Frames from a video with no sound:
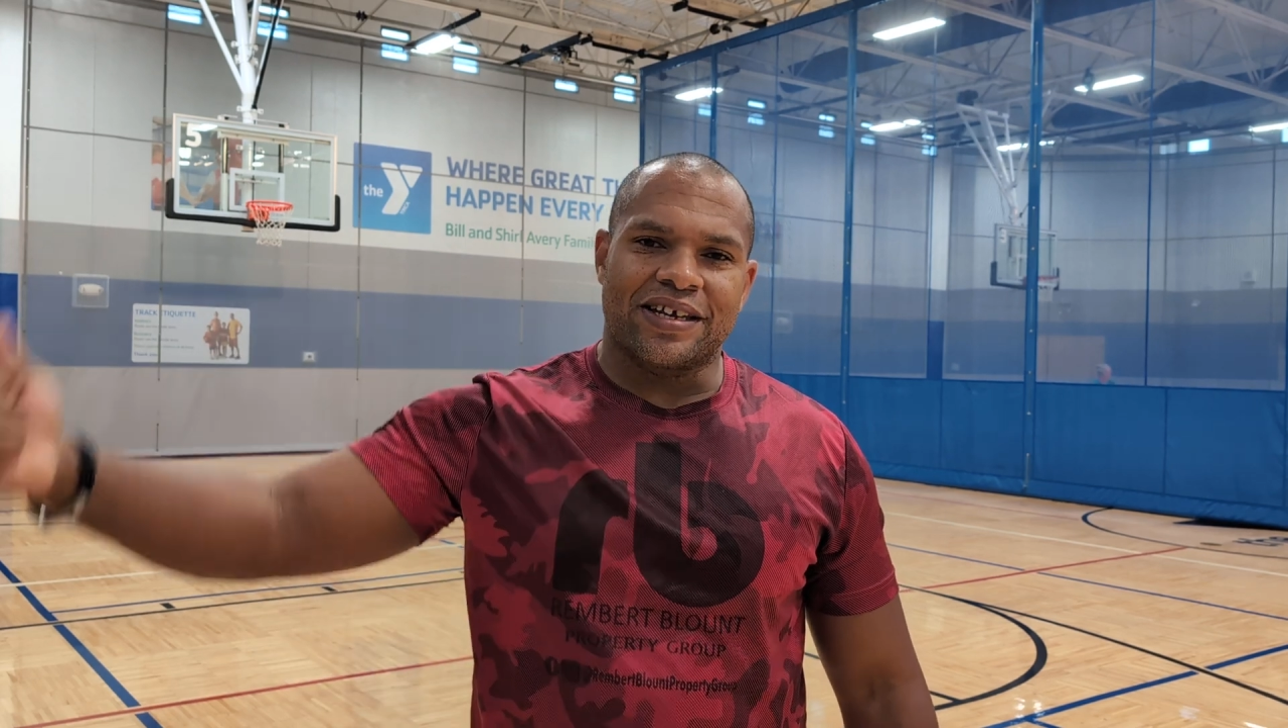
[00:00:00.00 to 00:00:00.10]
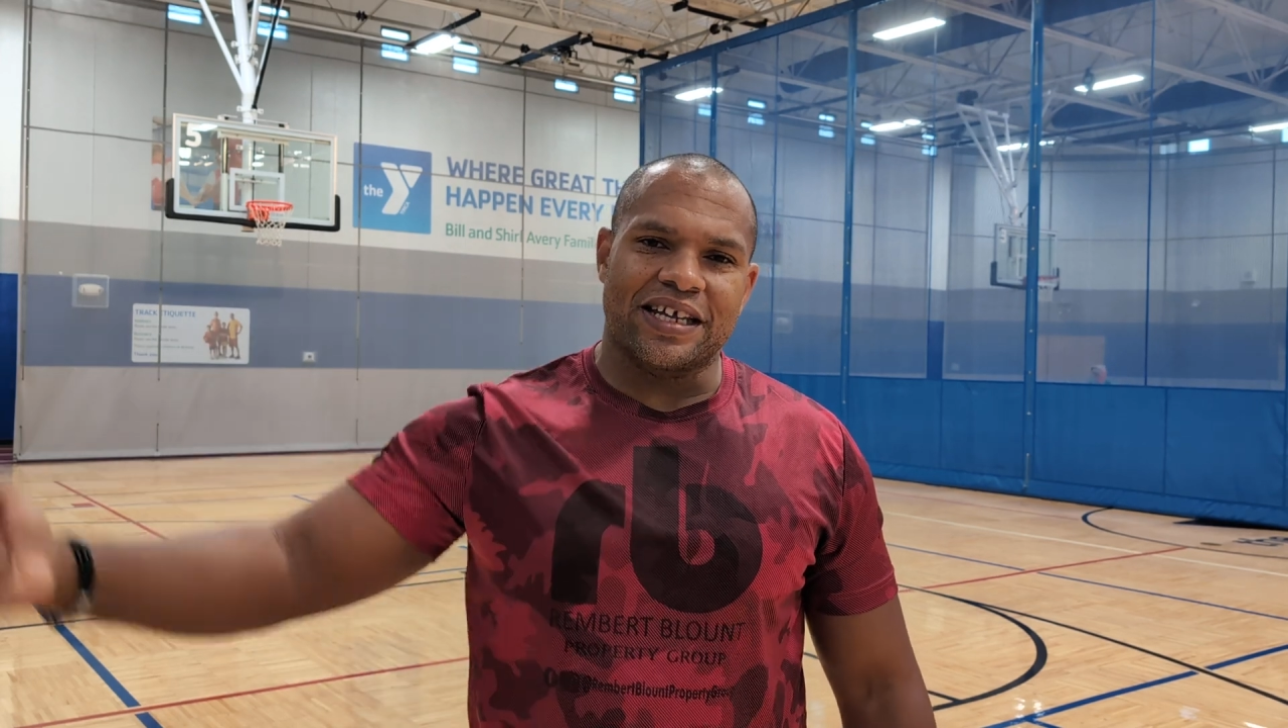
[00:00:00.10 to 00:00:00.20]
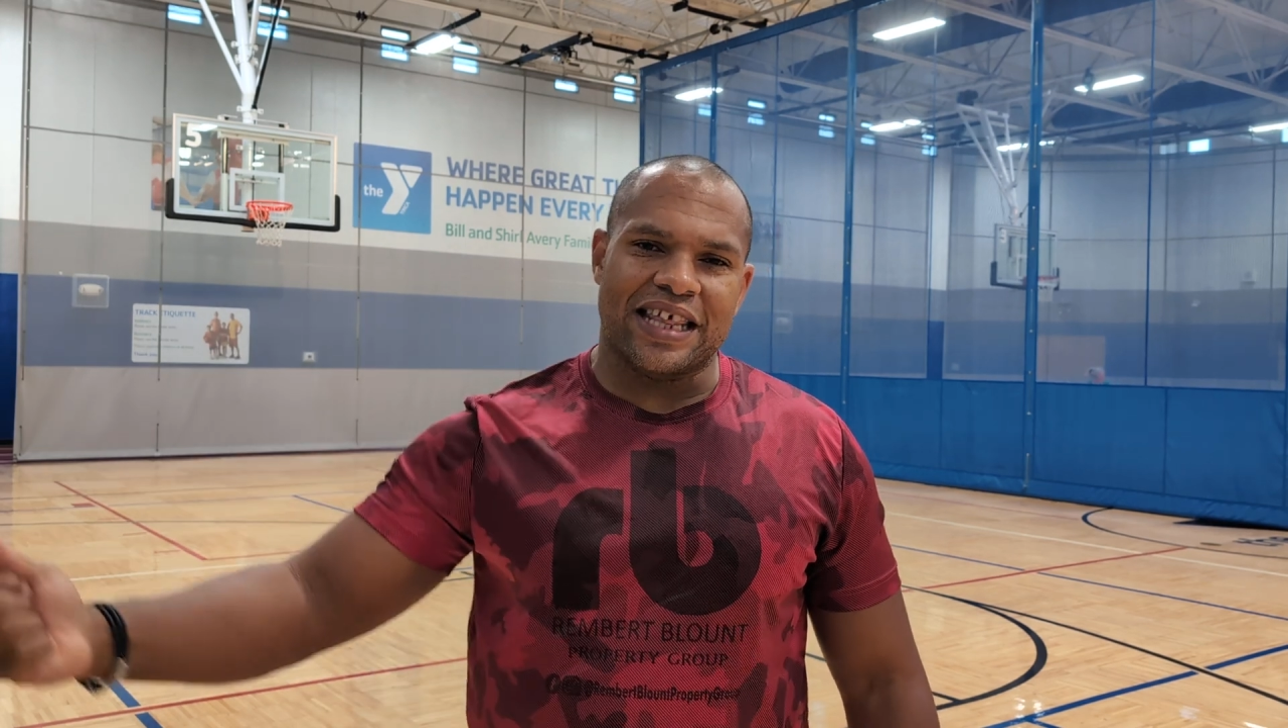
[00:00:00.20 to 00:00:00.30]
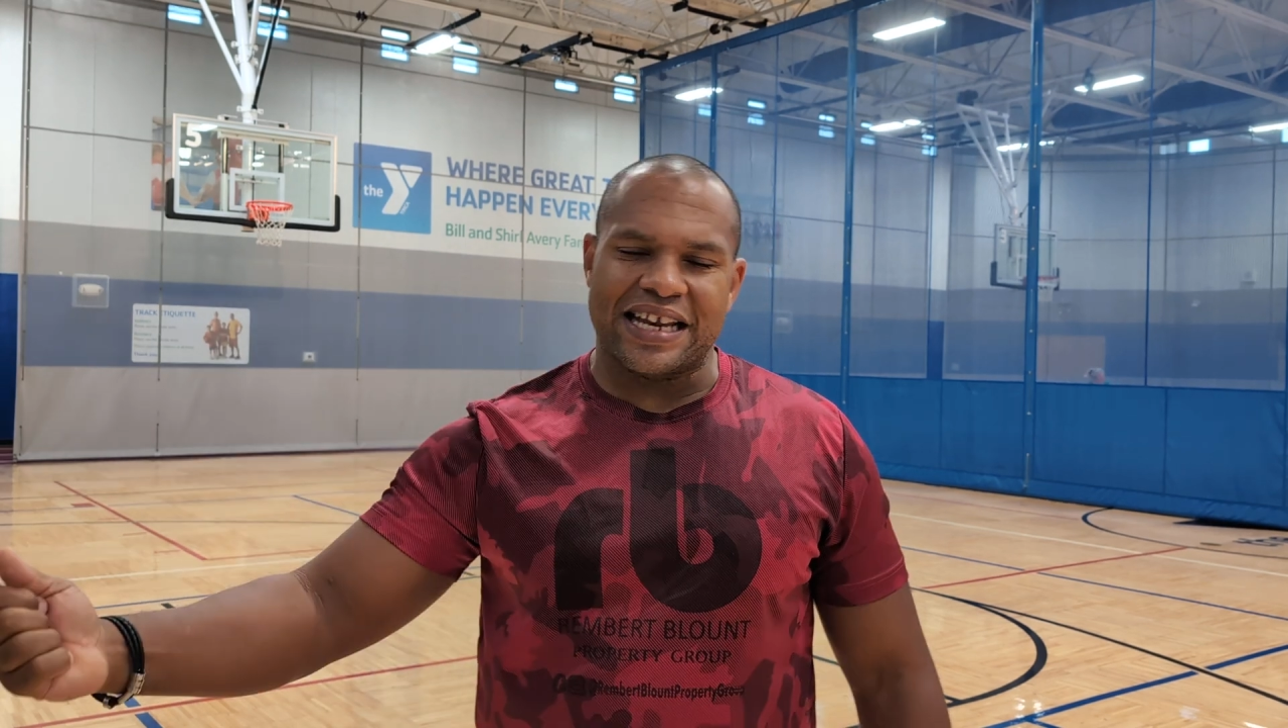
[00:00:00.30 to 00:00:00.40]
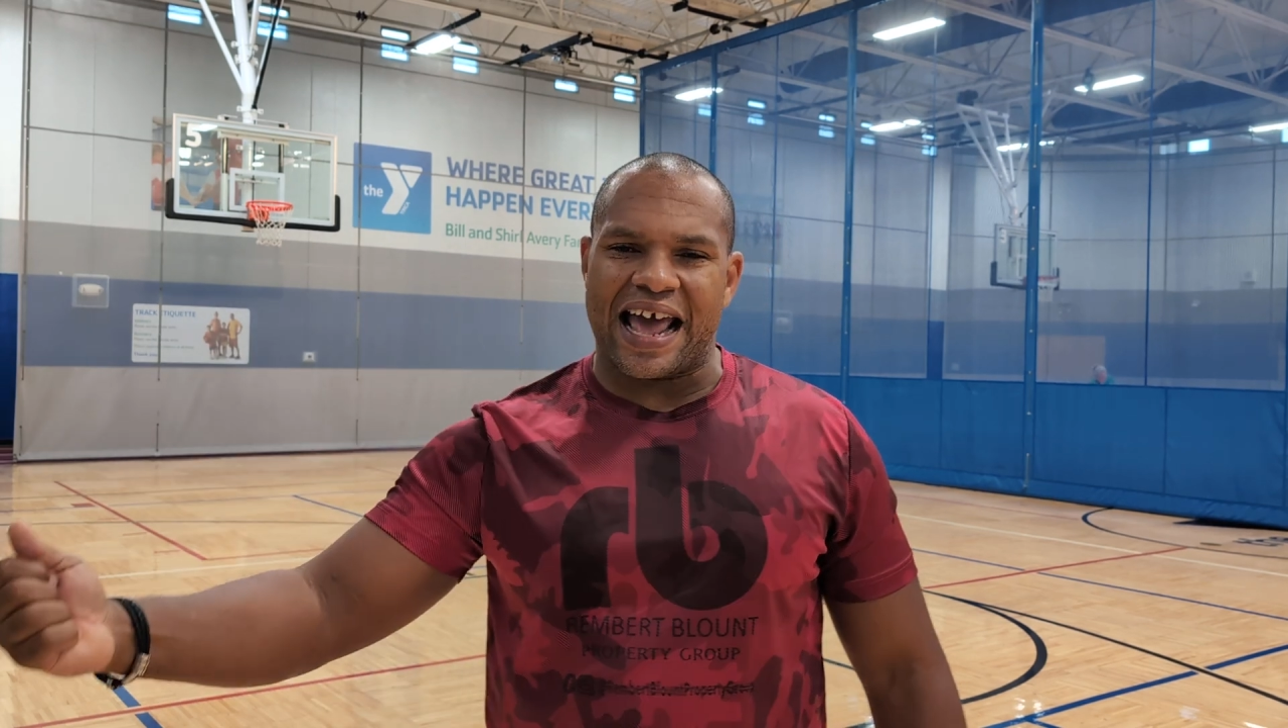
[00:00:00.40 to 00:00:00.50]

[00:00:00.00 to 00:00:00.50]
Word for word: to the